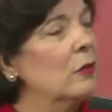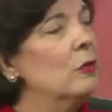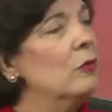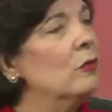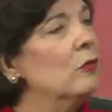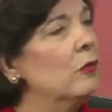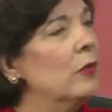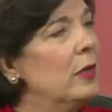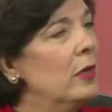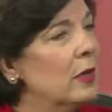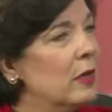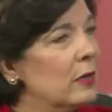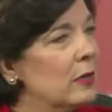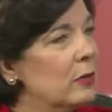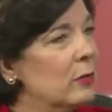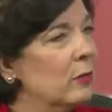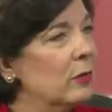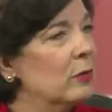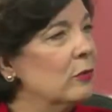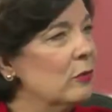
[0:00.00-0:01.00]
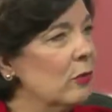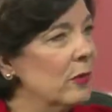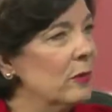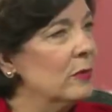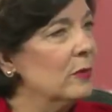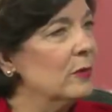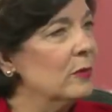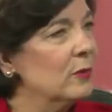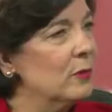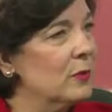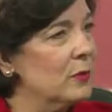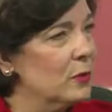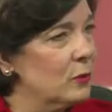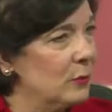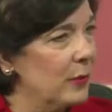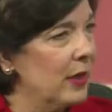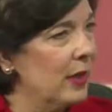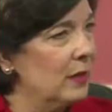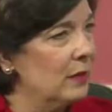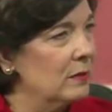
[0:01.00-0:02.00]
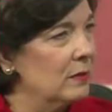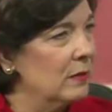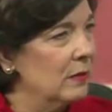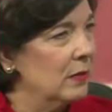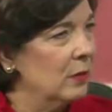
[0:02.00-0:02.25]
treat us with trust and respect.